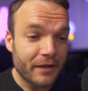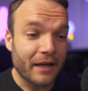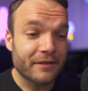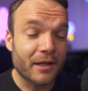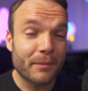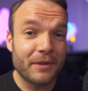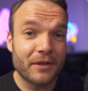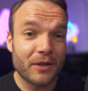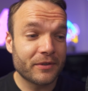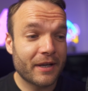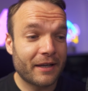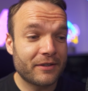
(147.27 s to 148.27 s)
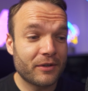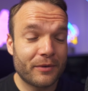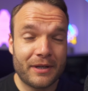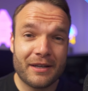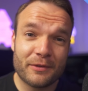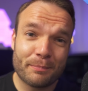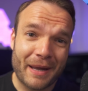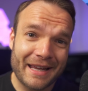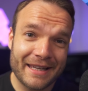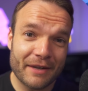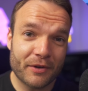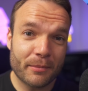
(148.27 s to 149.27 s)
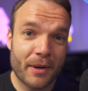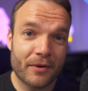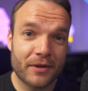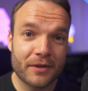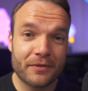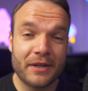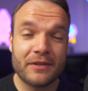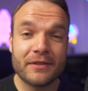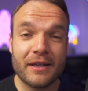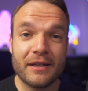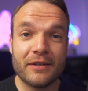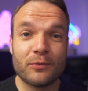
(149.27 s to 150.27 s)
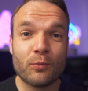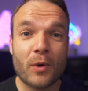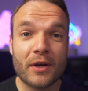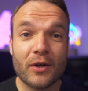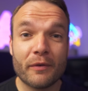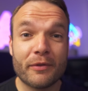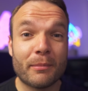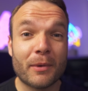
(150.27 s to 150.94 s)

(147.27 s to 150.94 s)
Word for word: Next up in the loser category is Baillie Gifford American. This is one of the